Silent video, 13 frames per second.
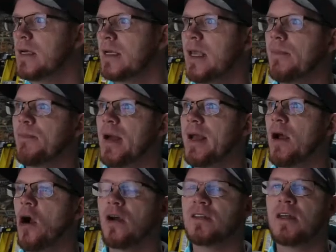keep my
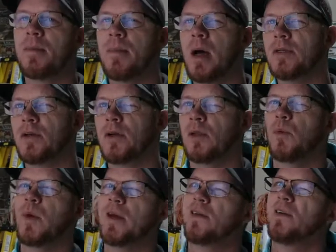hard top on during the
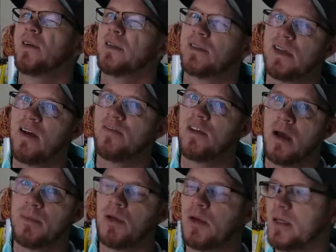winter and the soft
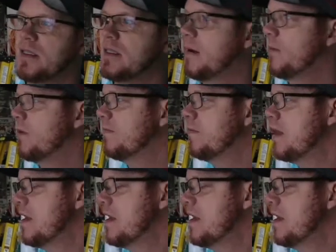top during the summer.